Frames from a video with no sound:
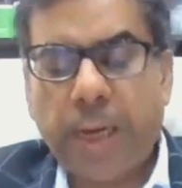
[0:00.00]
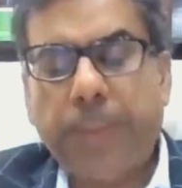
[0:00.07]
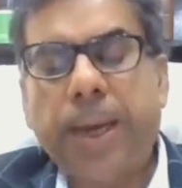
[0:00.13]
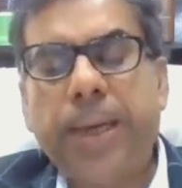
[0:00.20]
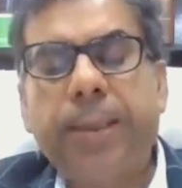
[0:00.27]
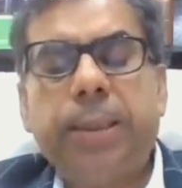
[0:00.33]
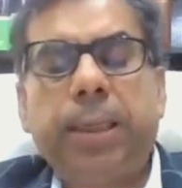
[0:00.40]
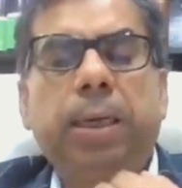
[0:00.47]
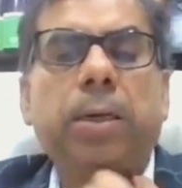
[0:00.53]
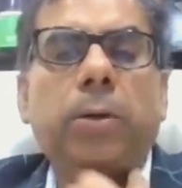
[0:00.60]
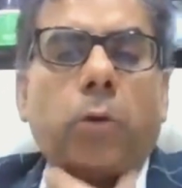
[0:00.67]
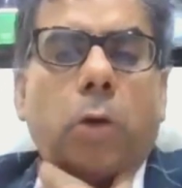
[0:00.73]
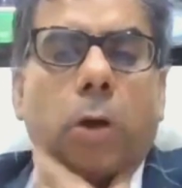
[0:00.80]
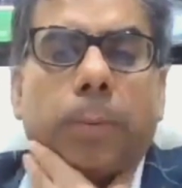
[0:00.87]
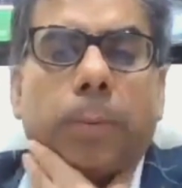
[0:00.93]
whereby
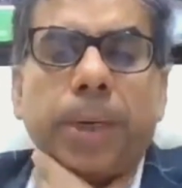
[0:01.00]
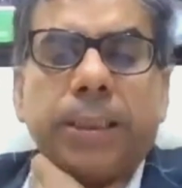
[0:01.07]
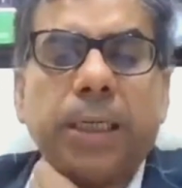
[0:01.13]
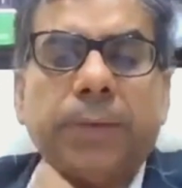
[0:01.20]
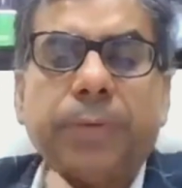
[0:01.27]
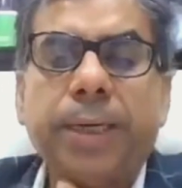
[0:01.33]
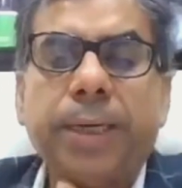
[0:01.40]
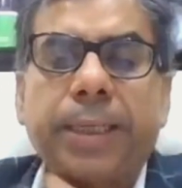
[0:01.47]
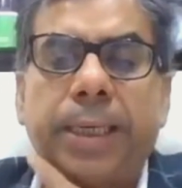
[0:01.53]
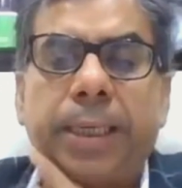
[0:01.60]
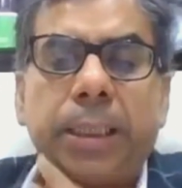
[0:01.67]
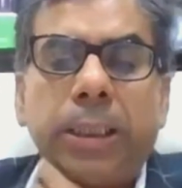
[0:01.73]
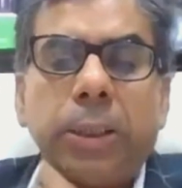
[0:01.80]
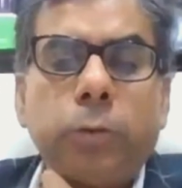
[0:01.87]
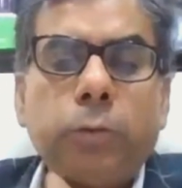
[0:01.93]
the governments have
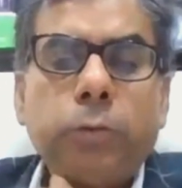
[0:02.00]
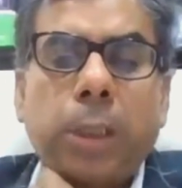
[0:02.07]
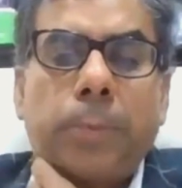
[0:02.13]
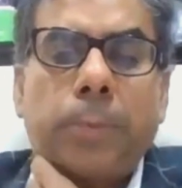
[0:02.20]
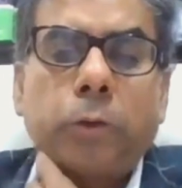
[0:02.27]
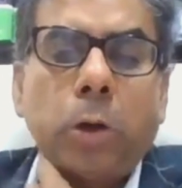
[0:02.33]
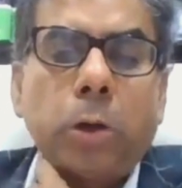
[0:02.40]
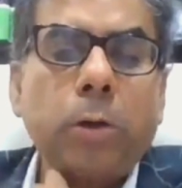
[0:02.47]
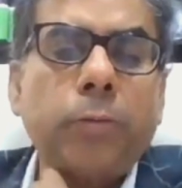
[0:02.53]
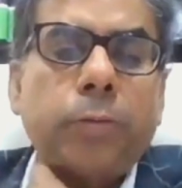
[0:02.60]
entered into some